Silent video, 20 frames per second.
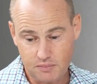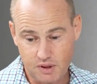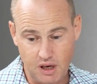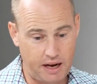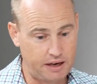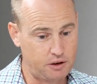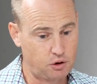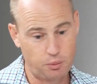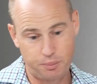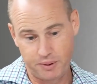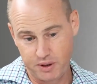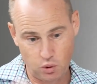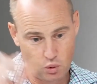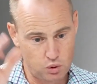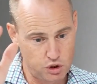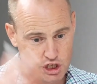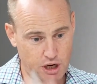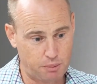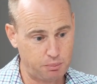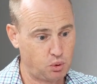And it'll be all
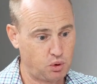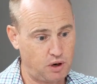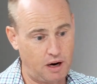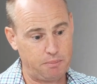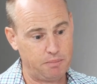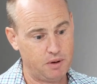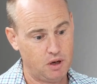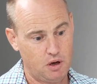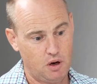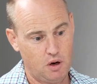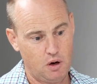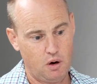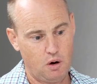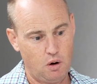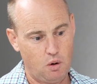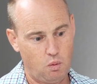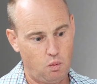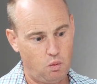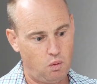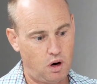jumbled up.
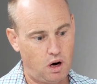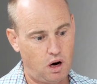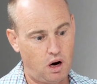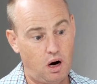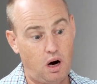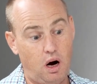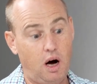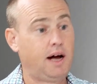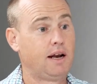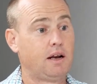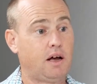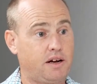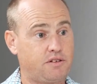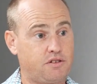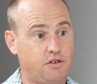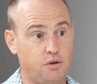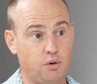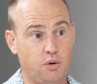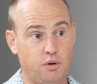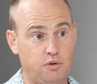What I like to
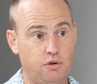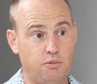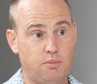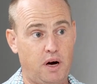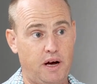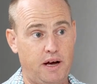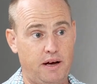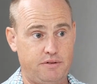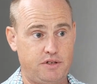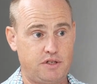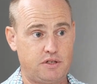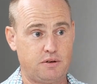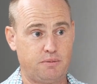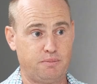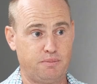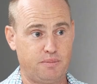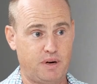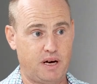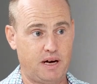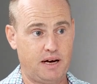do, and you might have
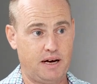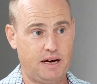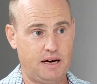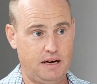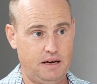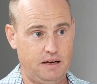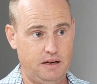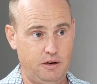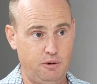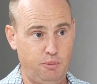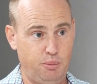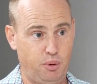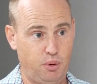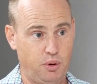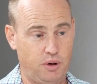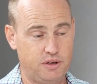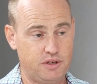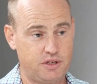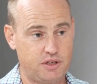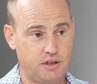some input
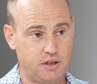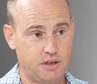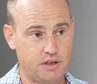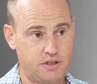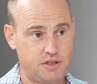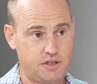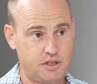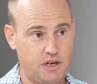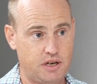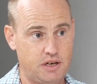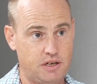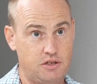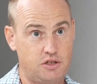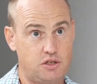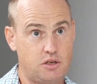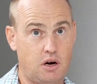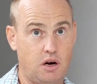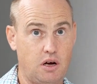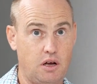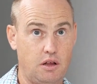into this, is
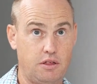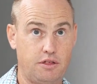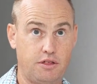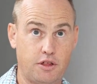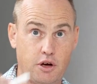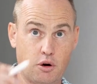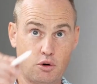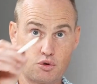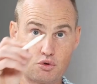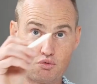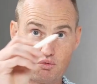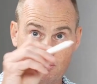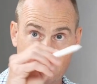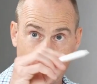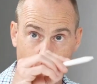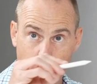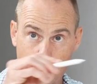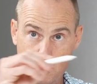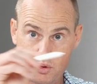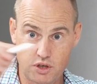those
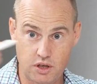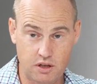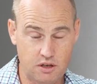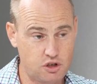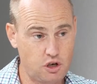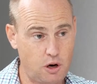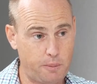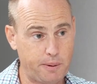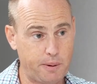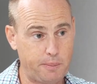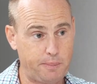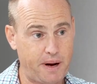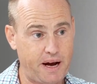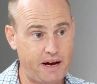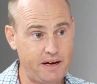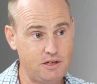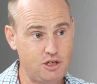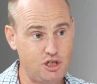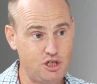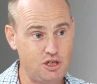rows at the top of the
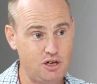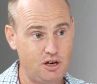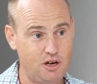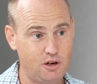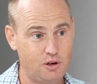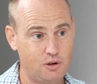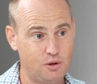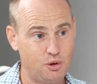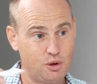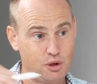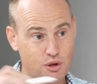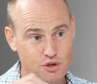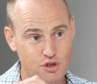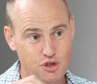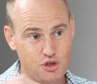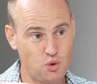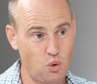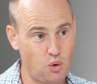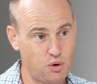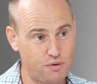page, you can
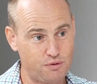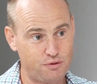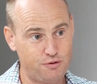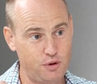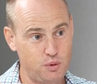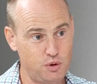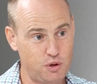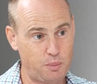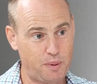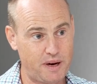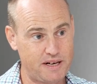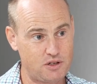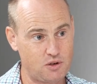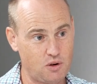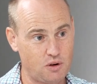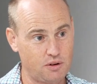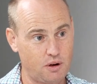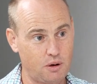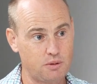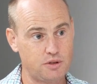sort and filter based
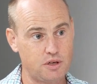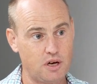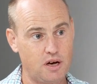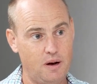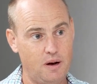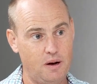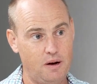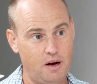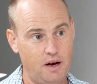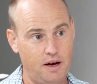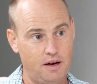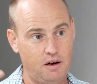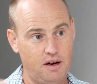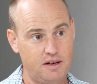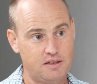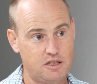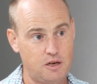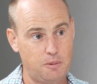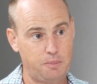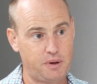on those. And I
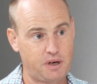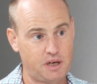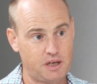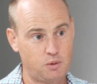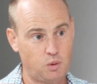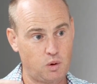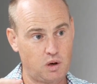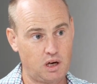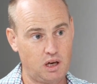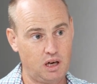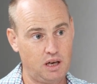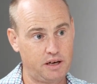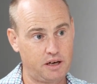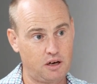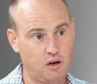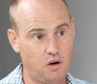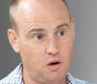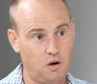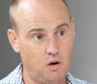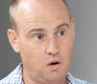typically will click
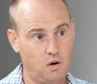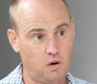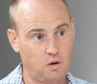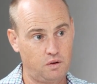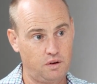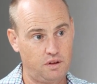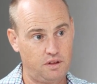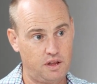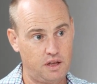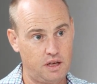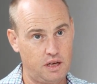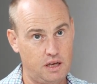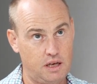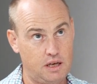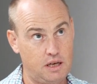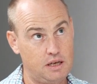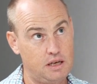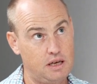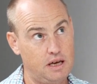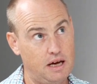on
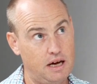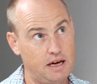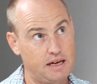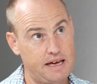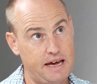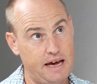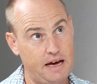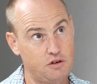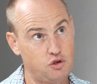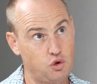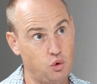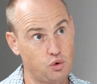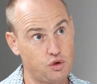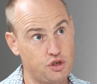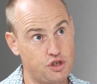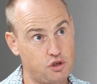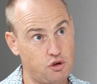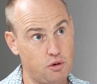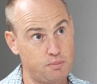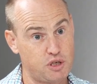the account or
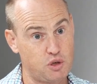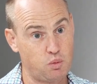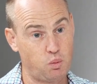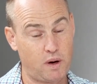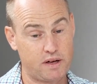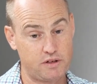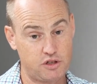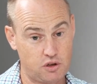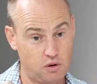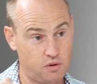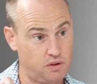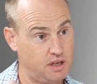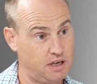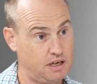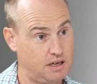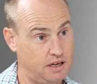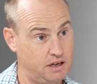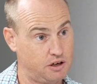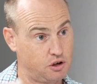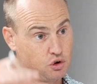description one, so then
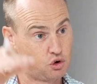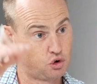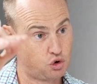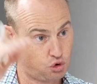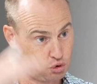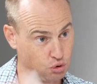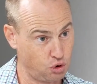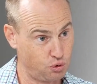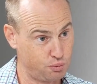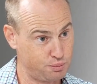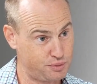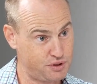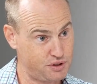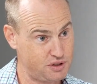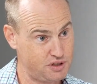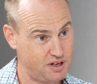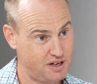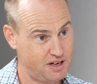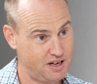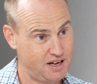it groups
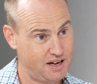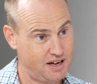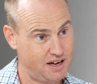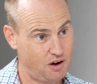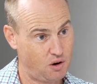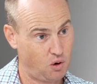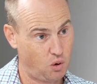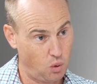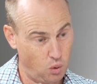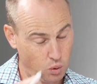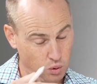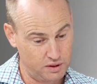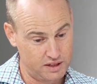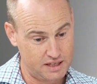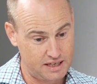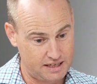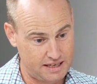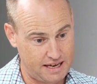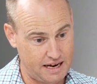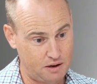all of the
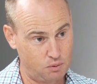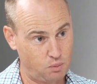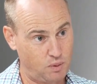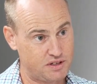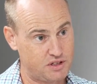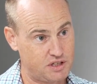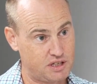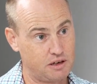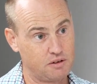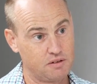account ones together.